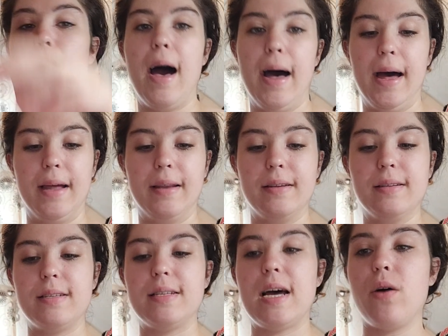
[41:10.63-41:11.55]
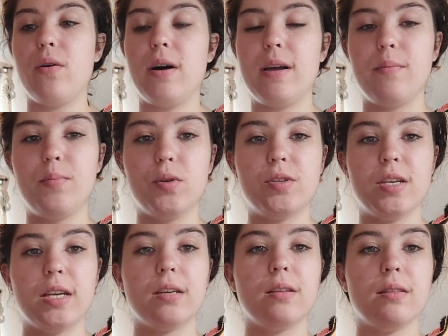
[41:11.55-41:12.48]
And now I am
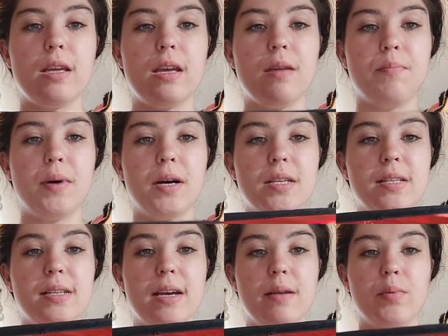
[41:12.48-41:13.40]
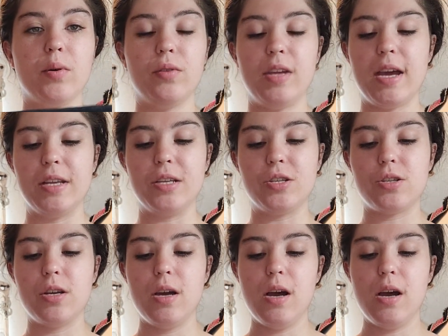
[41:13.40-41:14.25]
putting the bias tape on the edge.